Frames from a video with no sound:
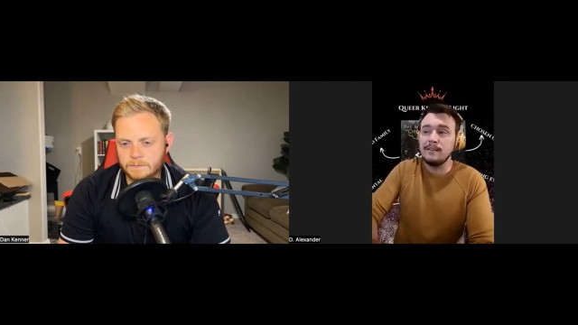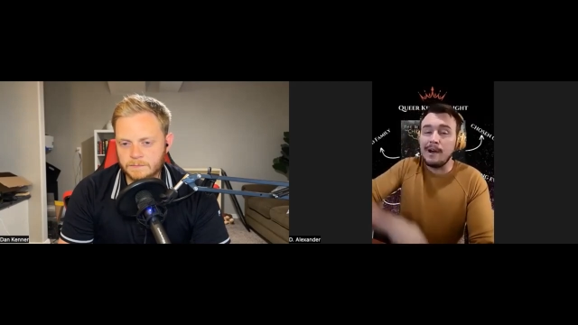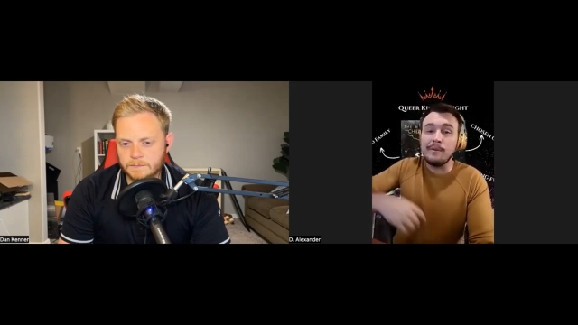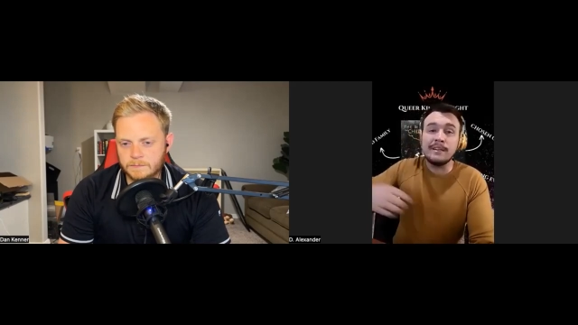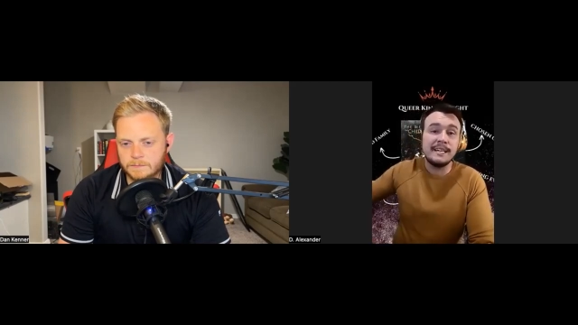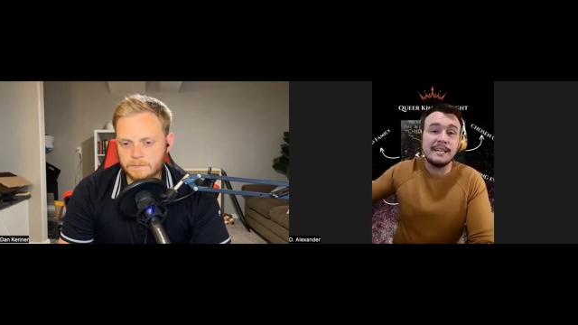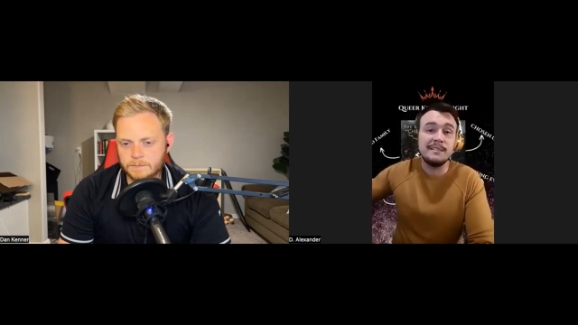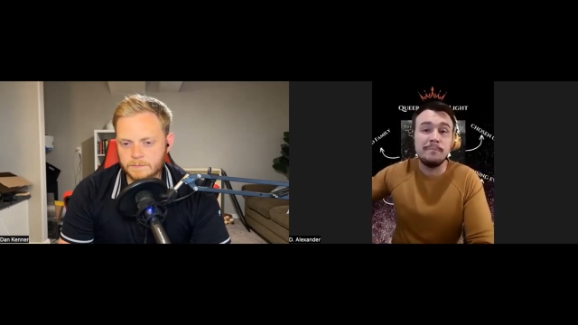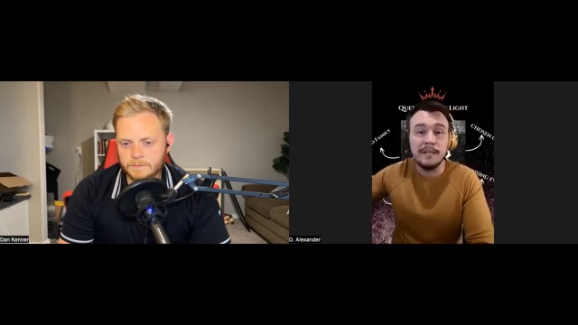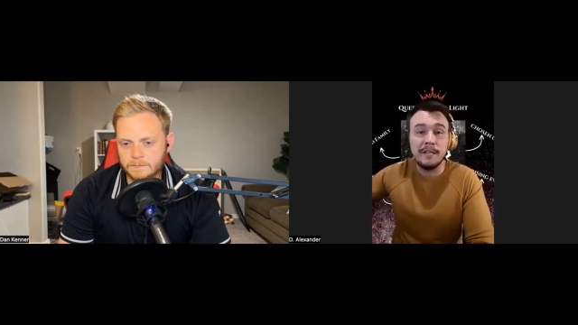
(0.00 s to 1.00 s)
Speaker 1: I want to say
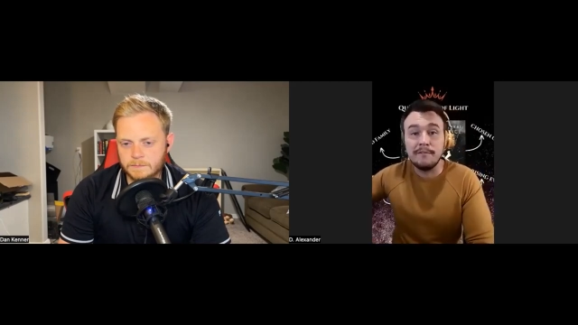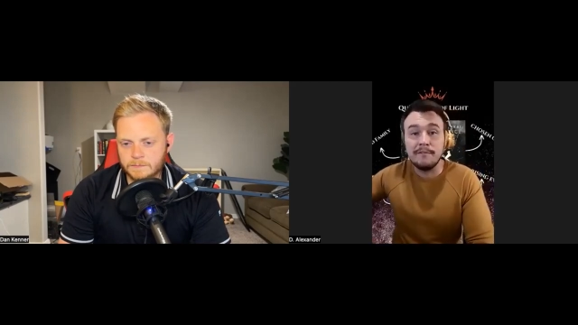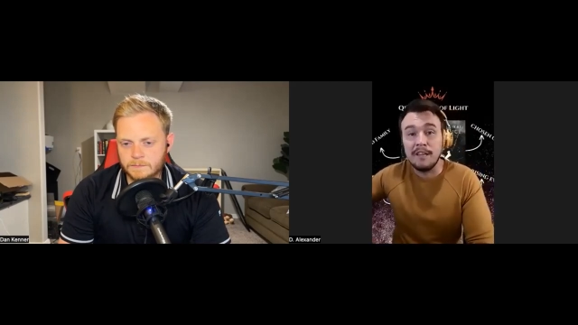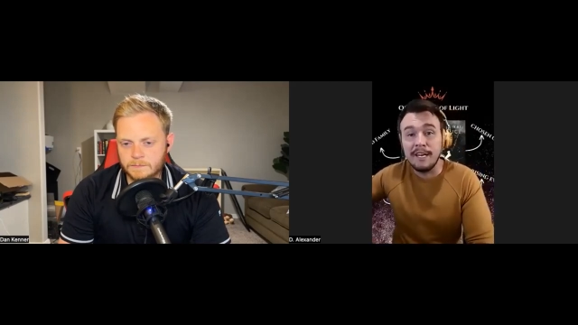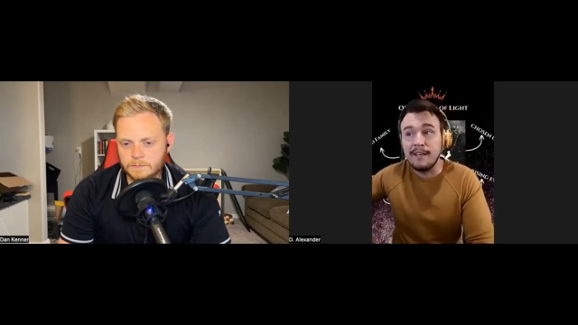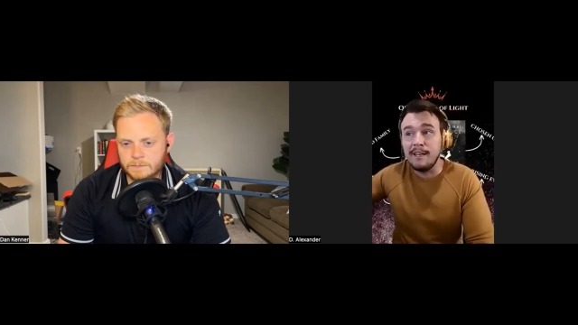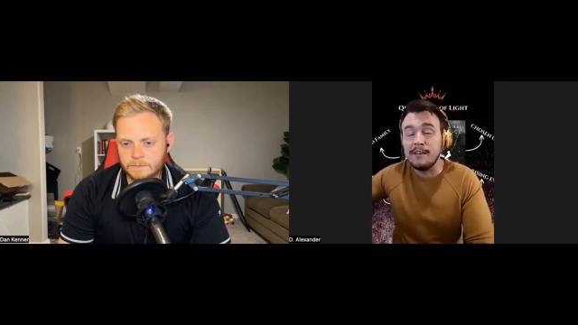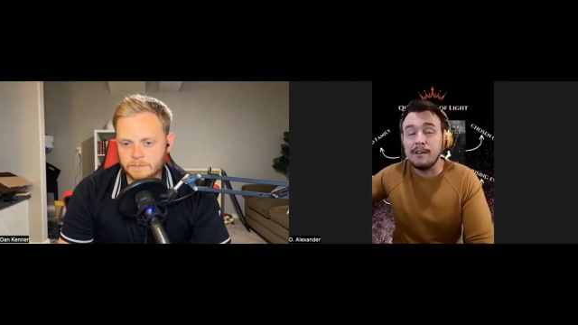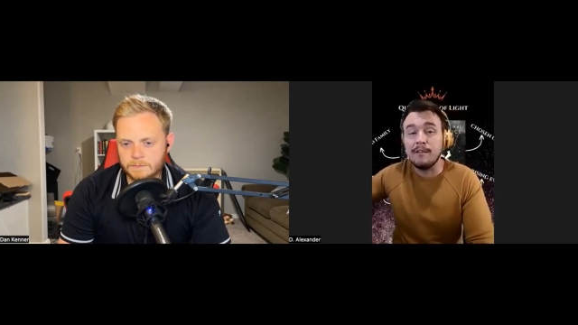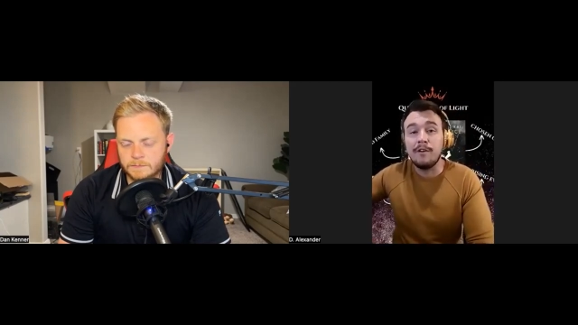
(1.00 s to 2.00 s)
it's a beacon of light
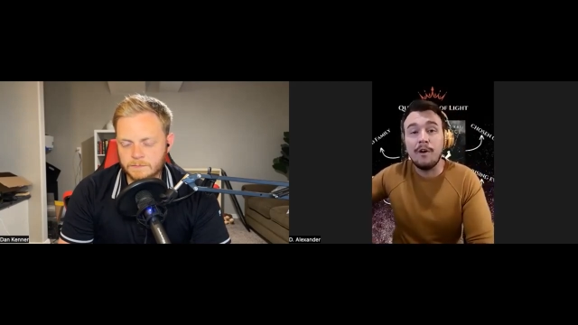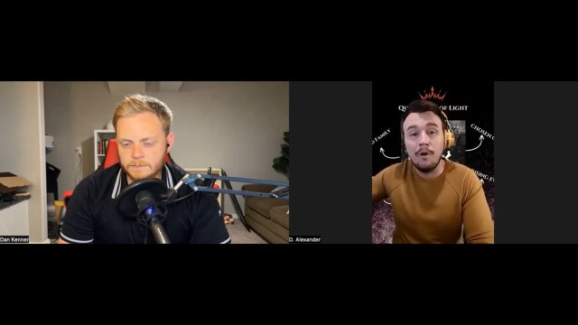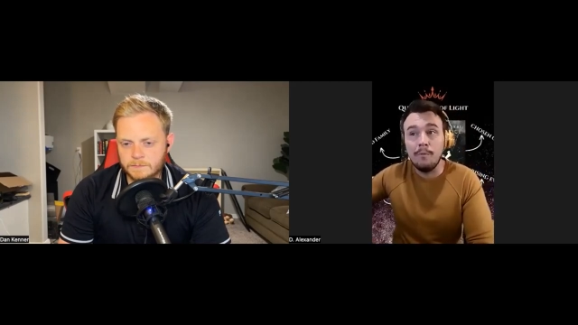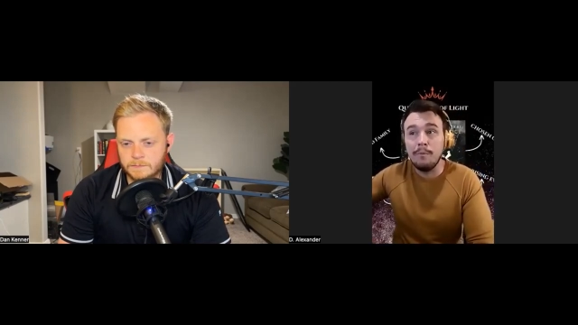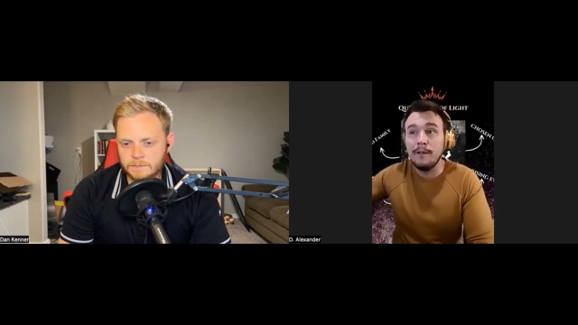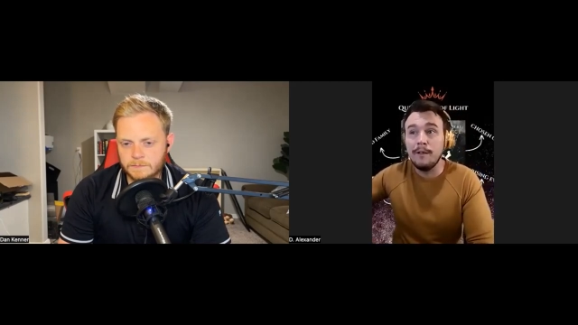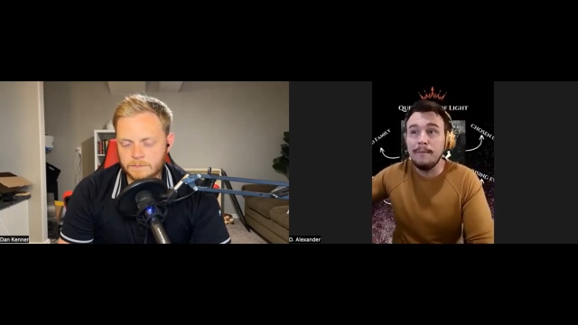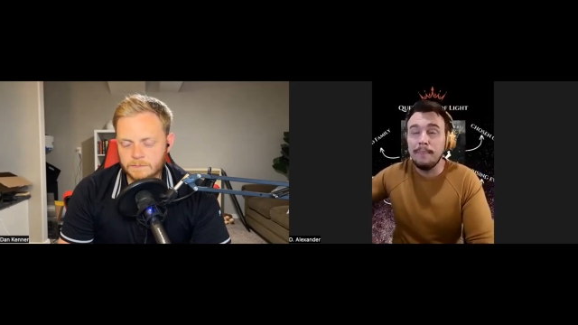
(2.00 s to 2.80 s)
and of hope,